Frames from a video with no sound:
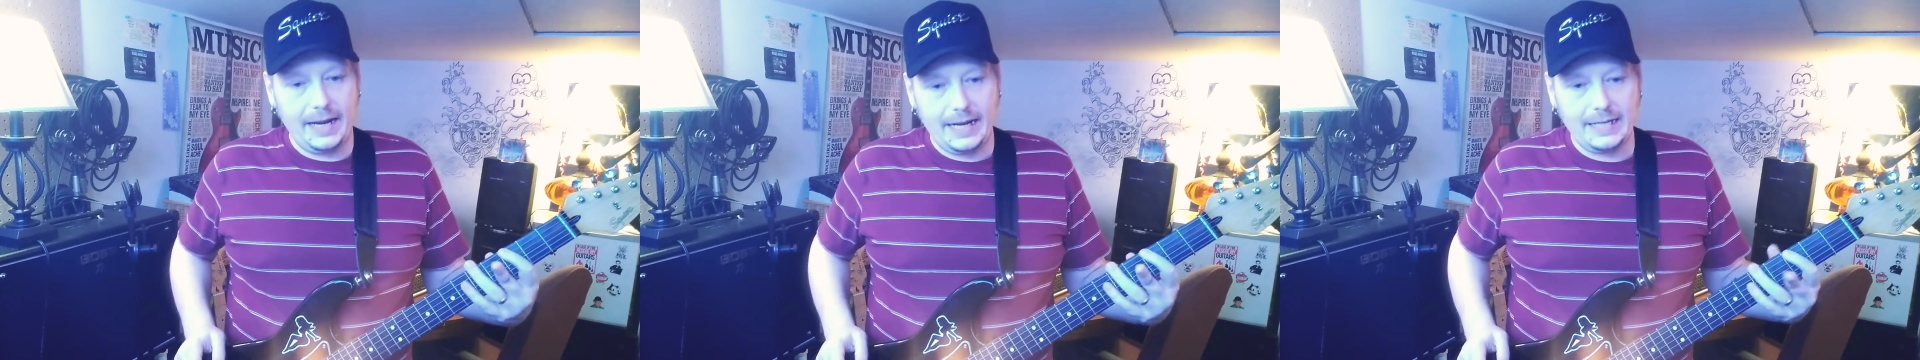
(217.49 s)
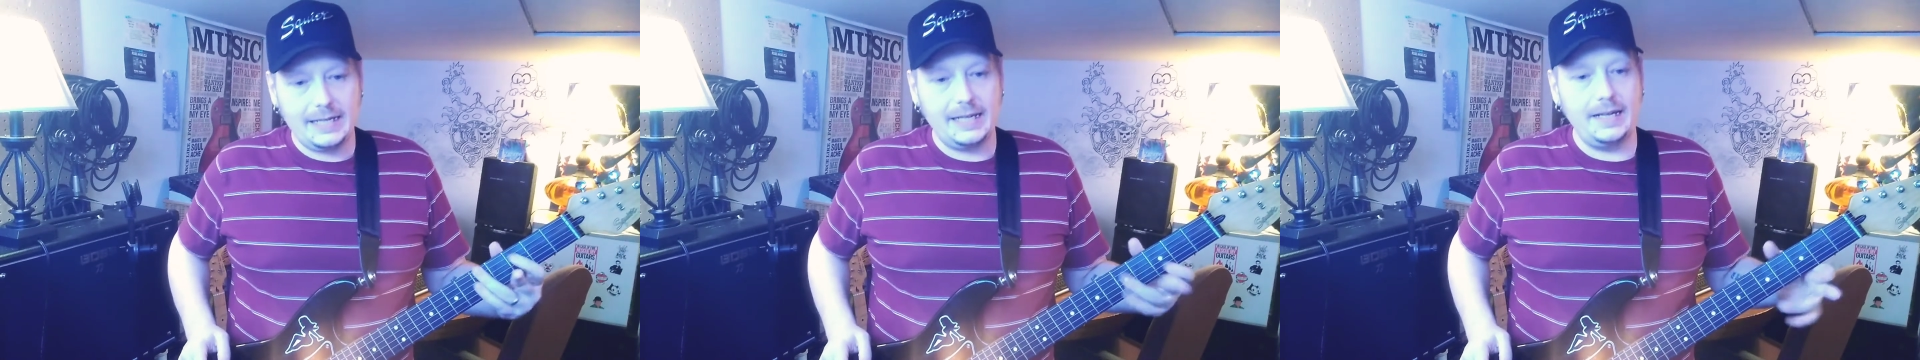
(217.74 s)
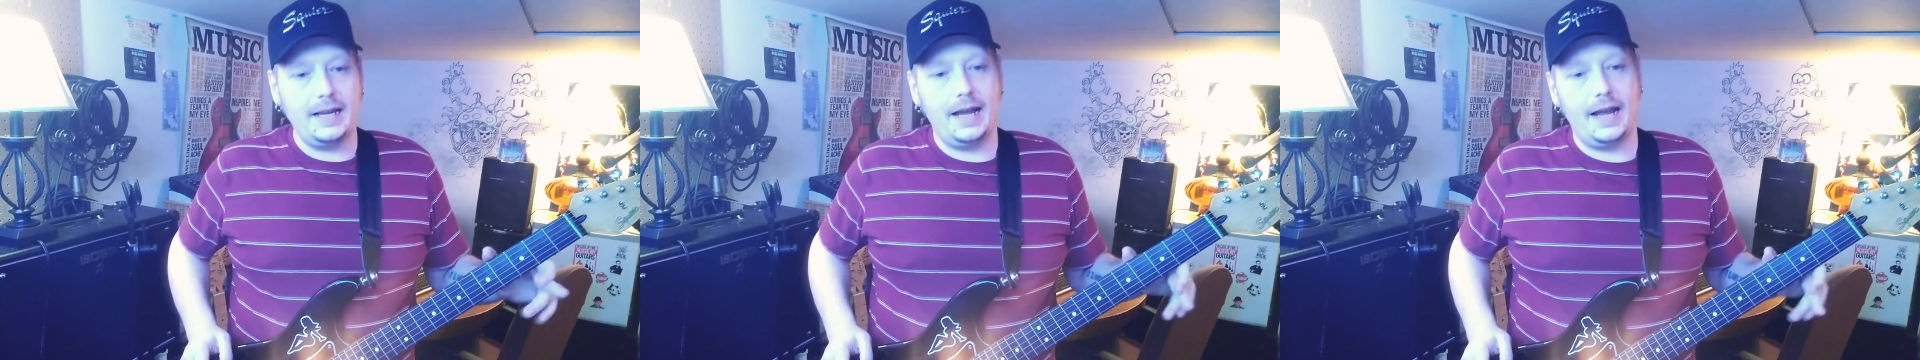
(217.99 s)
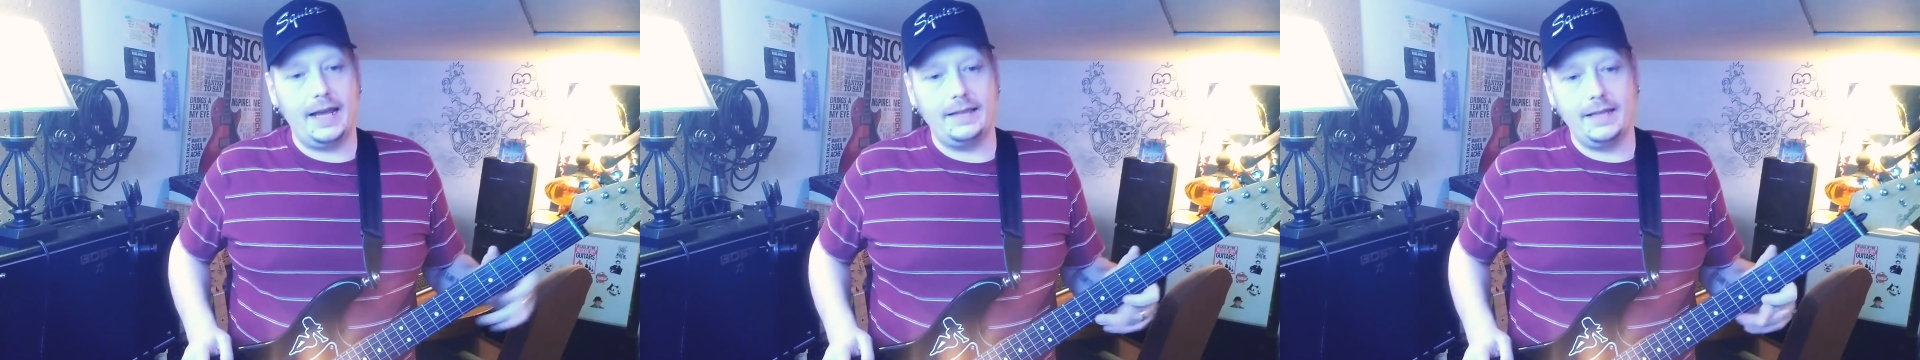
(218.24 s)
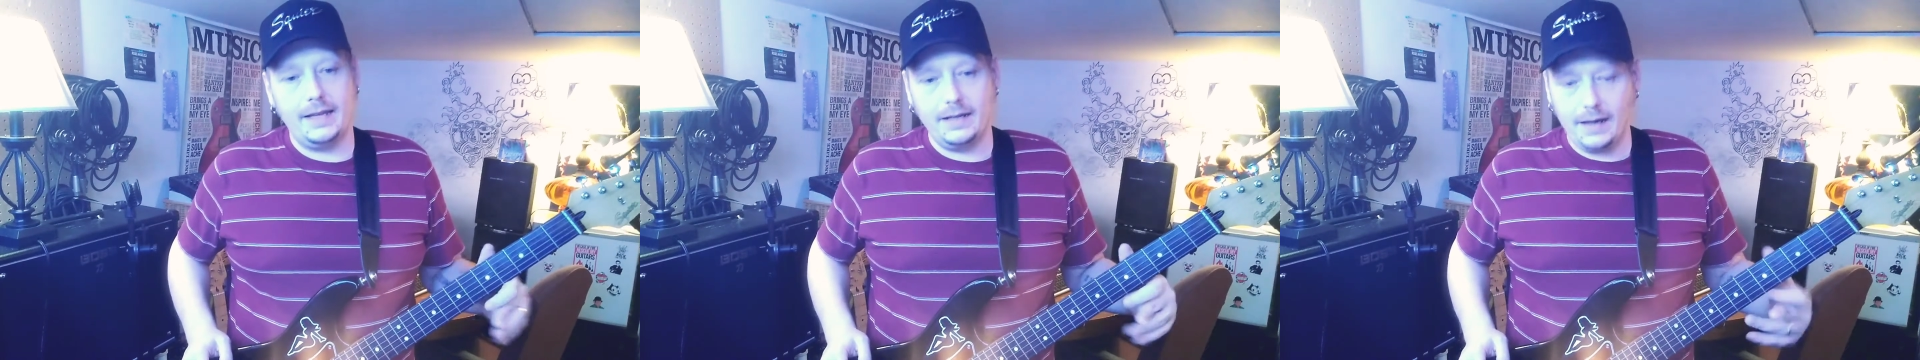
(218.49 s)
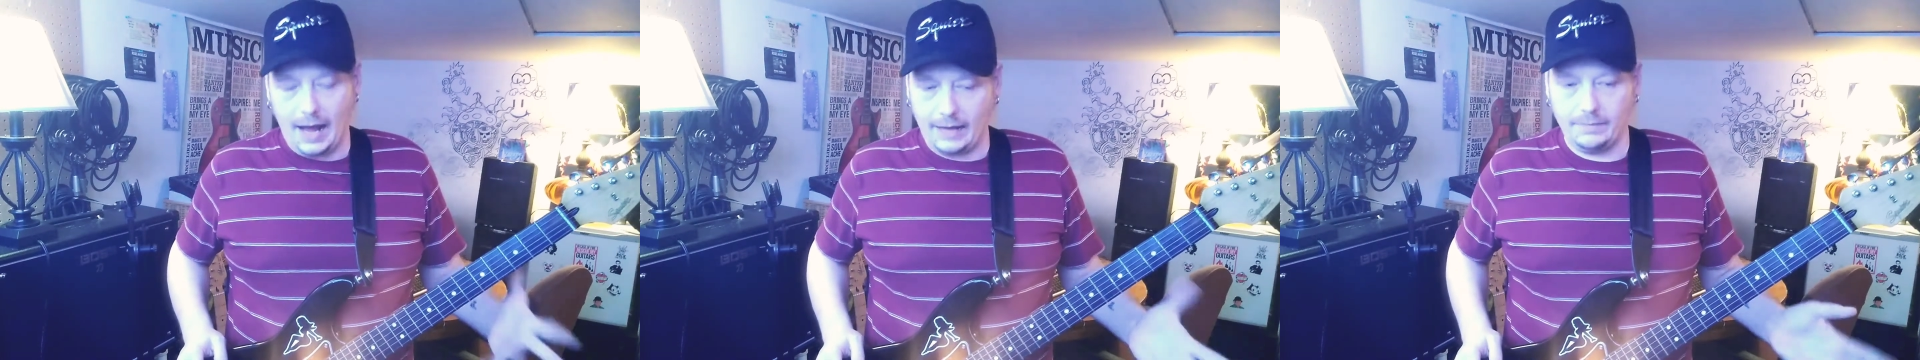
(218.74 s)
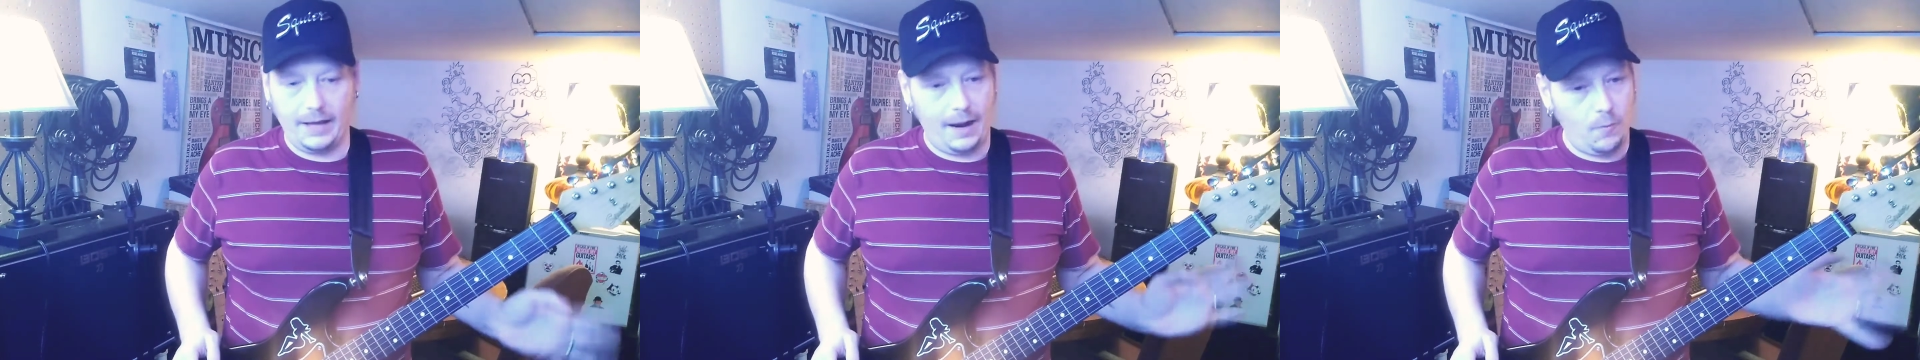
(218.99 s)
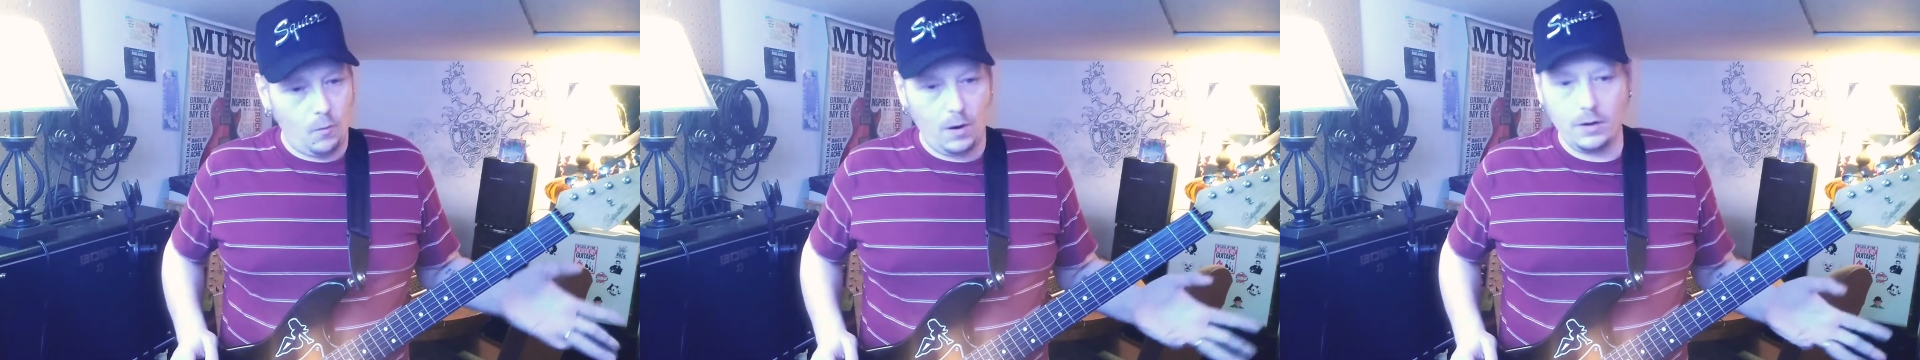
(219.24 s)
easy, and then
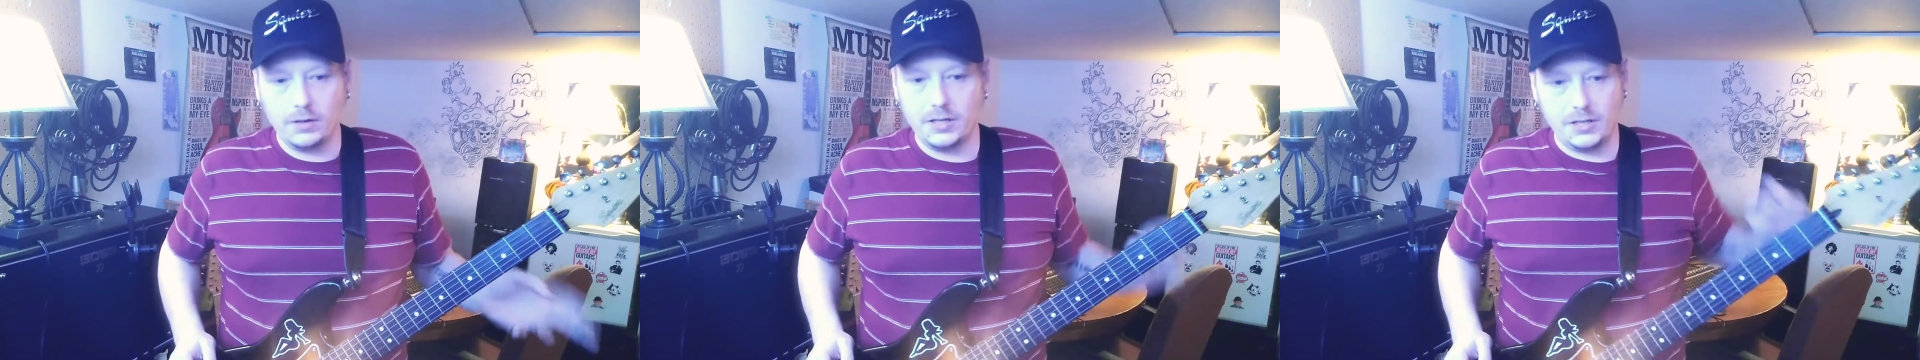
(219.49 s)
that worked.